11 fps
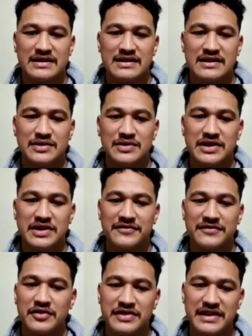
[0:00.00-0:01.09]
we've got a
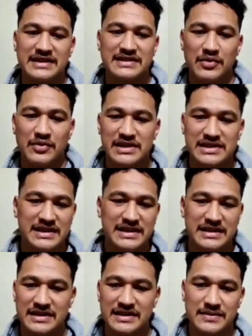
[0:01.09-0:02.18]
few things that we just need
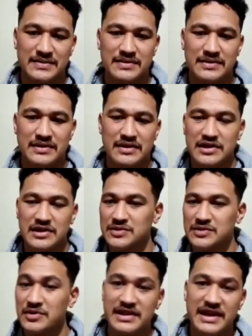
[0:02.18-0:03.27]
to
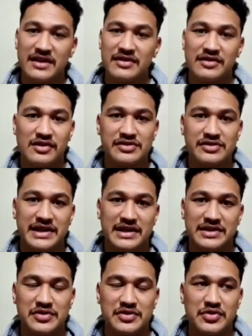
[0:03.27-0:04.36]
smoothen out on the contract
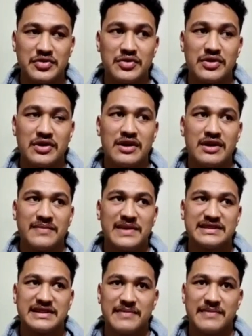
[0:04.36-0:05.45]
to
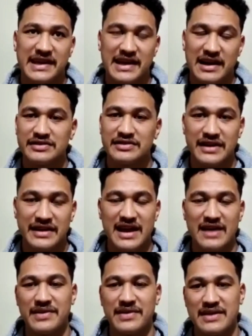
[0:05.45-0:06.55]
basically make our side
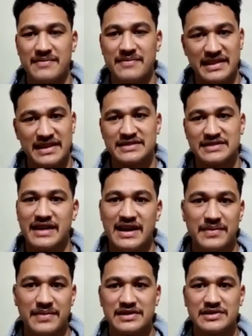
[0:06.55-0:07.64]
happy and make their side
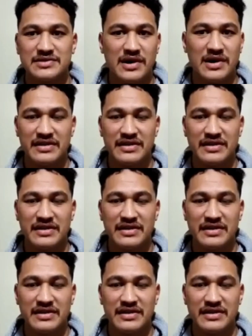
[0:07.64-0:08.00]
happy as well.